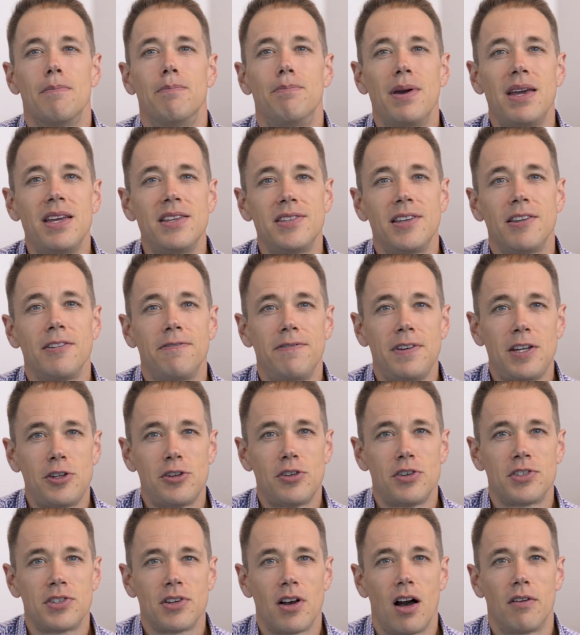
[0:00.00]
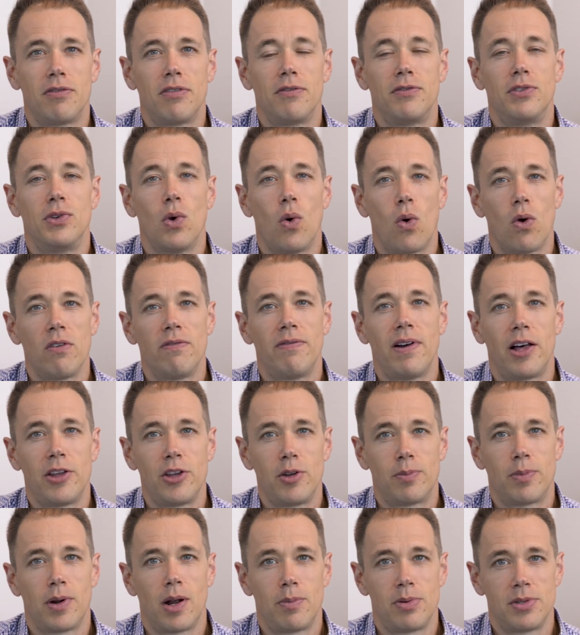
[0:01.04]
Basing features off of your
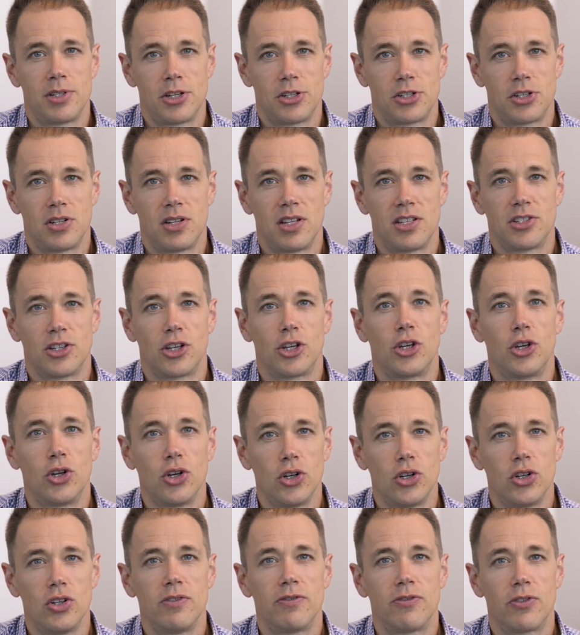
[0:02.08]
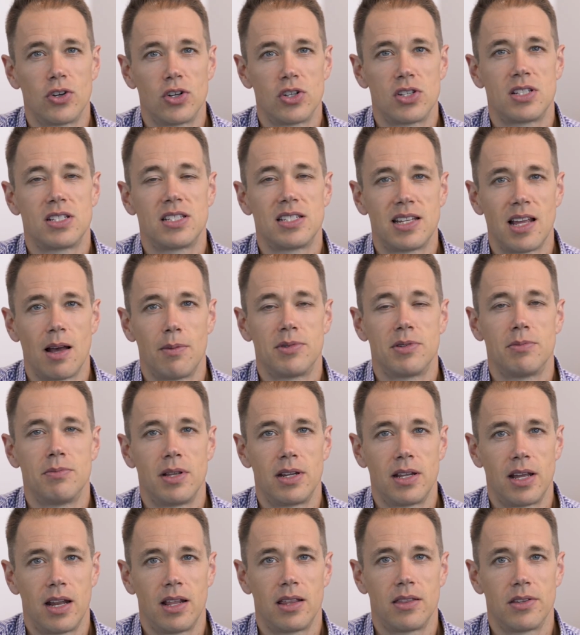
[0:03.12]
value proposition is a good first step to
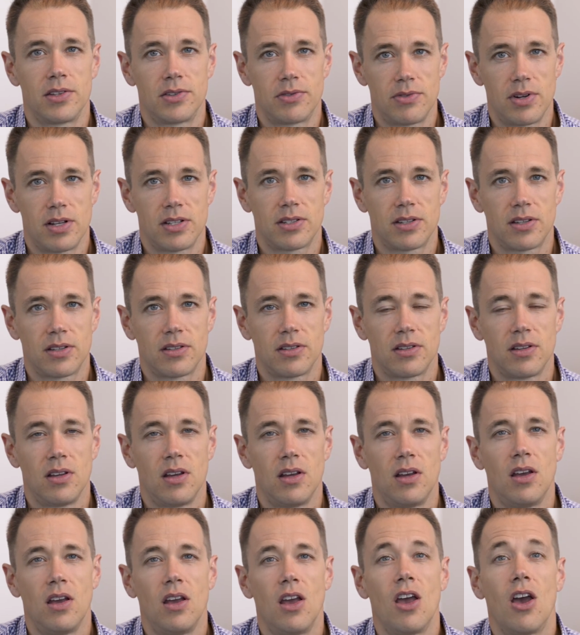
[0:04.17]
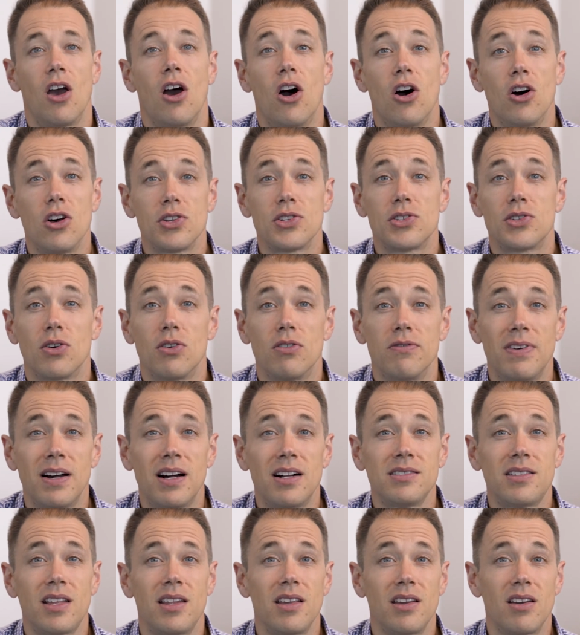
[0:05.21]
mitigating this risk. Also,
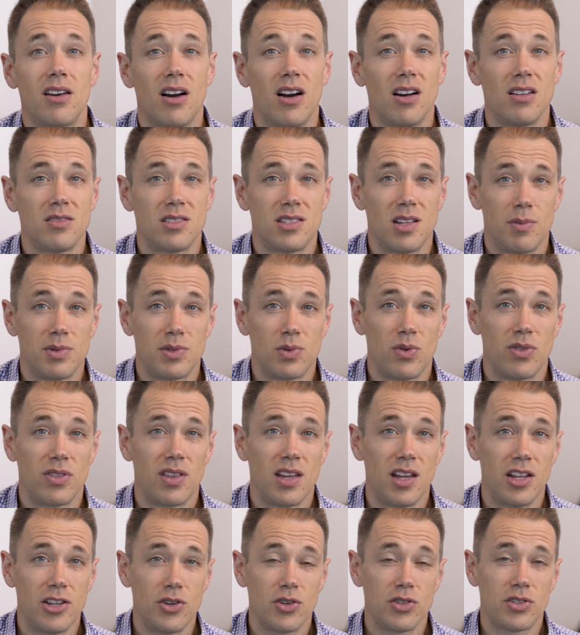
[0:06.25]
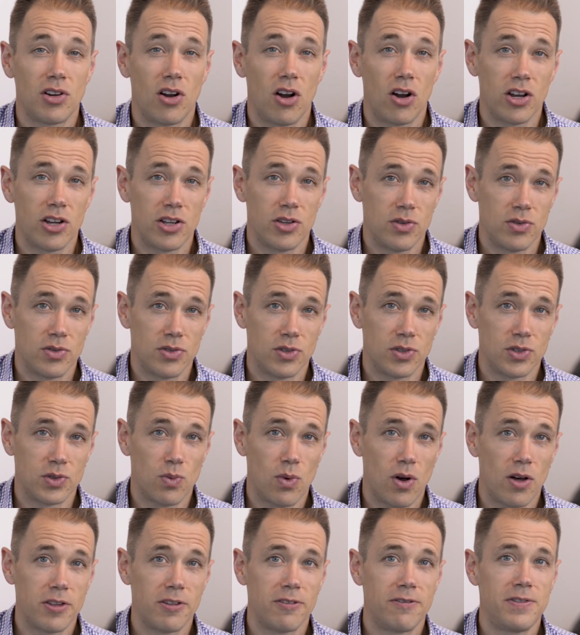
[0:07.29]
validating concepts within your target users
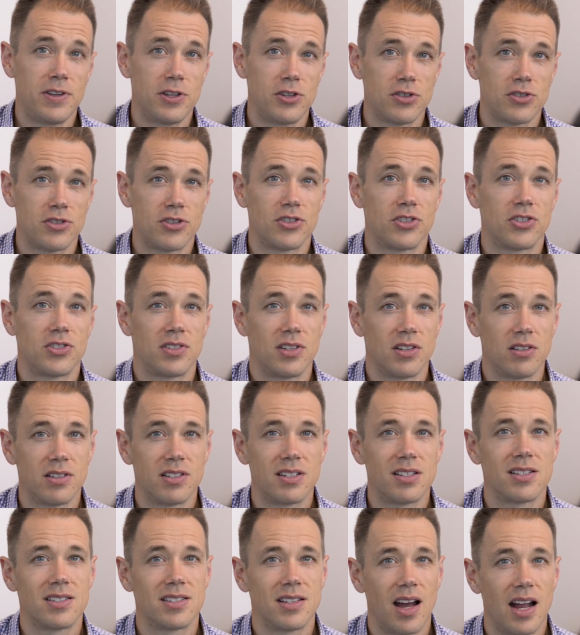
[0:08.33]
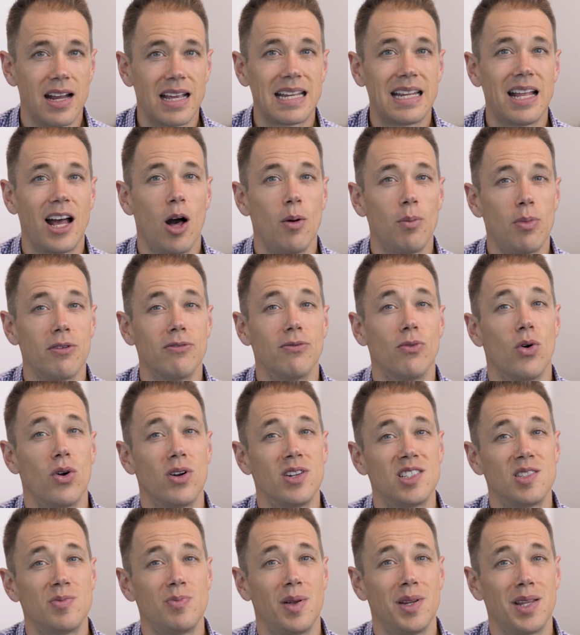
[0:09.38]
while the features are still in design can help
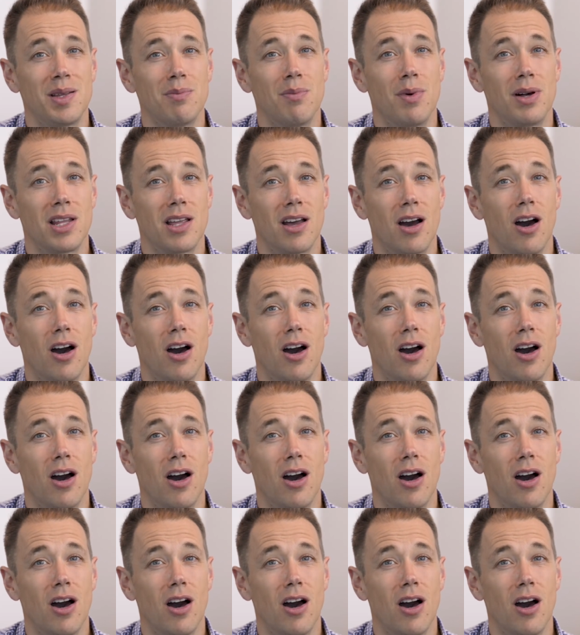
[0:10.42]
avoid spending money